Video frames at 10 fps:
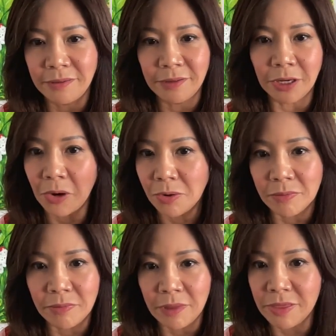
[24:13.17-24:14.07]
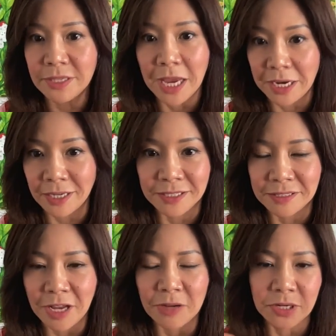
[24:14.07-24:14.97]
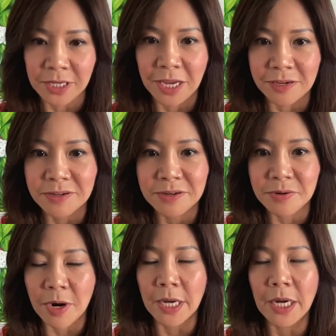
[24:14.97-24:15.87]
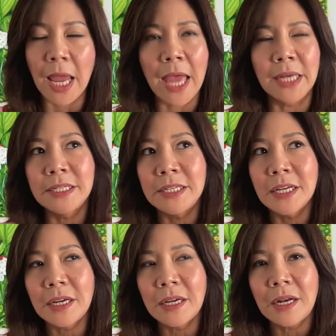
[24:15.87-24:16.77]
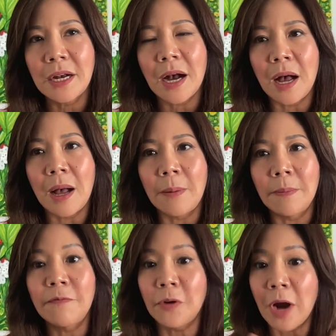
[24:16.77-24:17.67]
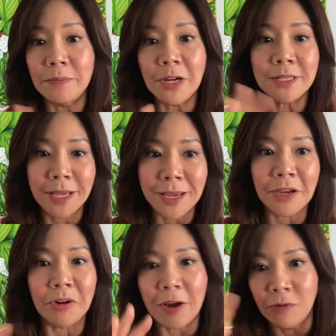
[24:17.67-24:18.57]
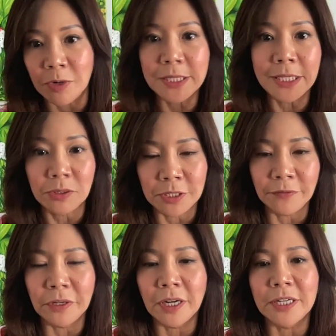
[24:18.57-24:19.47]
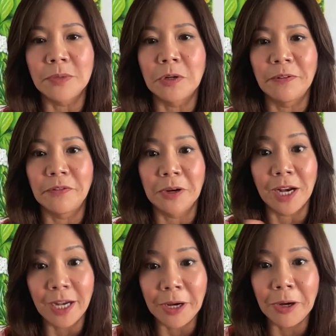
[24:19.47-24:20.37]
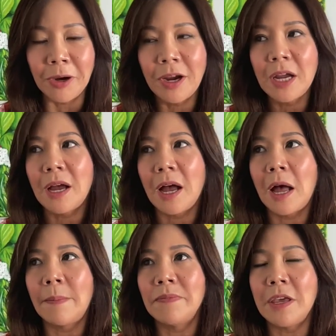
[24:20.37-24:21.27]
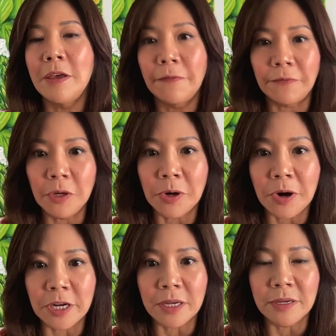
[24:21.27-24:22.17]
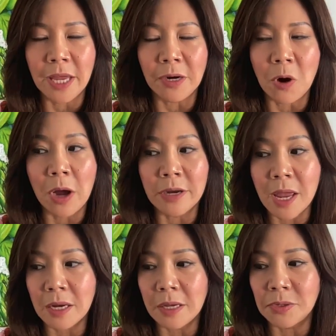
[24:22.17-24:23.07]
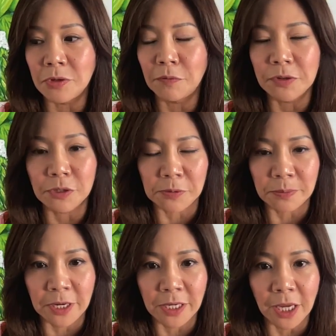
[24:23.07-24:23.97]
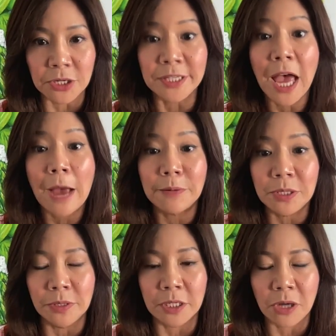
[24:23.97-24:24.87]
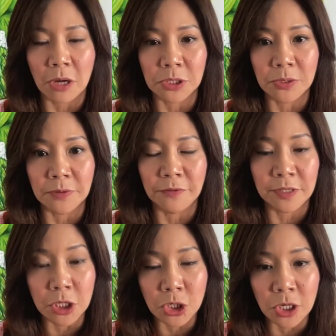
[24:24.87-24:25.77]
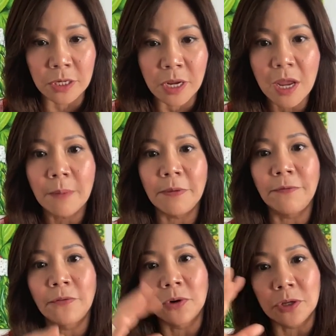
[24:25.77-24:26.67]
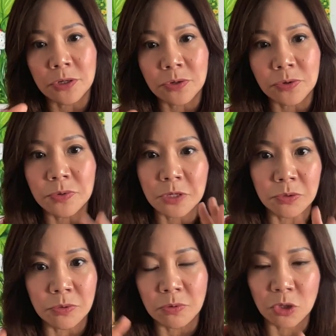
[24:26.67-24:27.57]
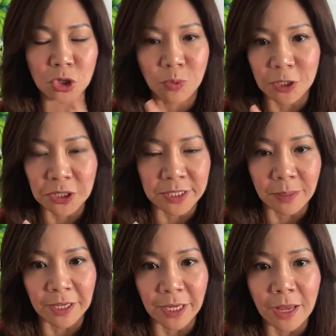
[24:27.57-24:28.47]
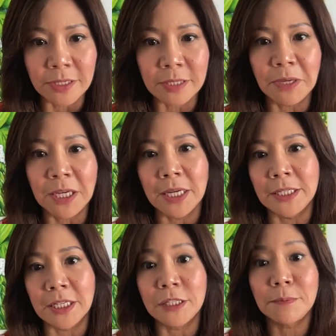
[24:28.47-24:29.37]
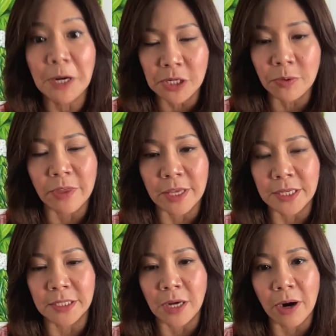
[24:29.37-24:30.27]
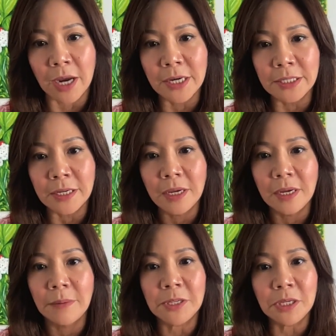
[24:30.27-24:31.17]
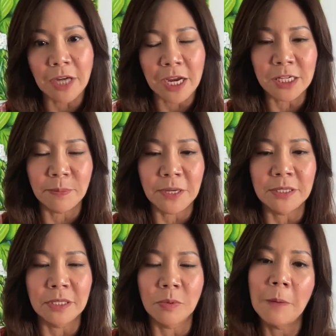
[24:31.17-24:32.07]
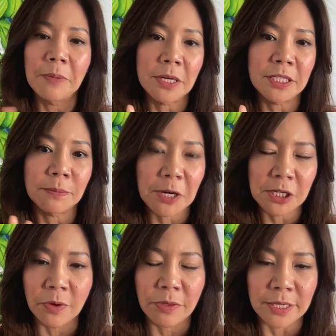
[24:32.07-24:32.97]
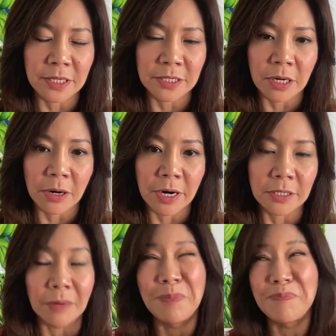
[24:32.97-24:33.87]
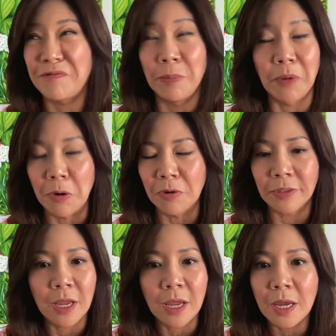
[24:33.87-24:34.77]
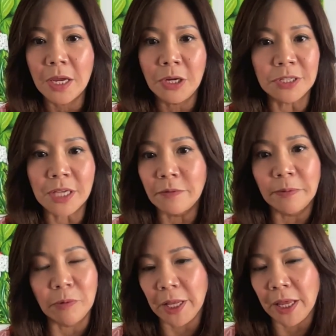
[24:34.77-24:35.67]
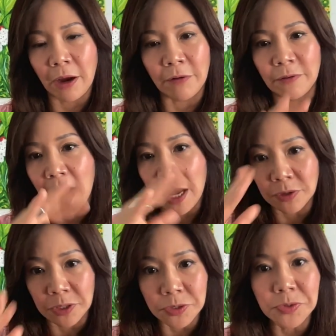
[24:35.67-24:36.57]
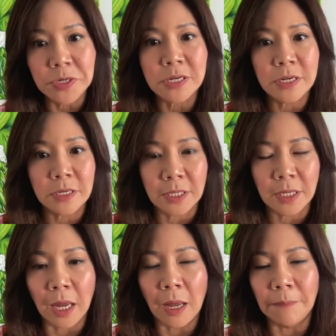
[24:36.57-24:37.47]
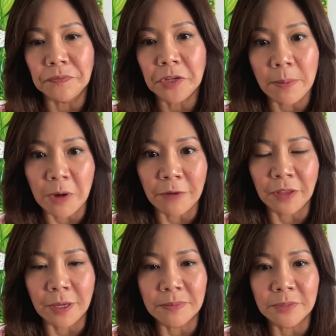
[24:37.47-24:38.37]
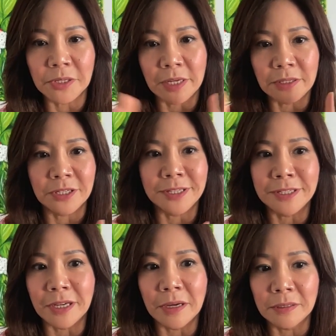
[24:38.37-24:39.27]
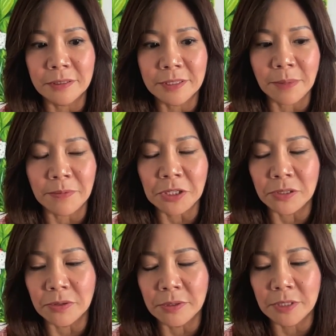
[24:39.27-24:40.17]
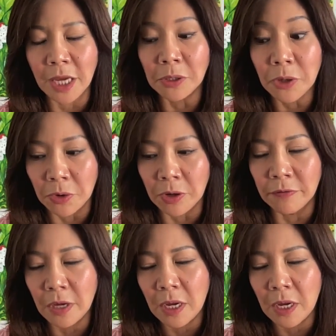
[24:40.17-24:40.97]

you know, than the Xanax. I'll just say it. Right. And um, for, I'm not saying, you know, everyone is a little different. I just want to be very clear. Um, if you're on any, on any sort of prescription medications, absolutely talk to your physician before you you switch to something else, because especially with SSRIs, benzodiazepines as well, but especially with SSRIs I mean, for both, you just have to be really careful how you um, come off them. So that's just uh, something to take note of.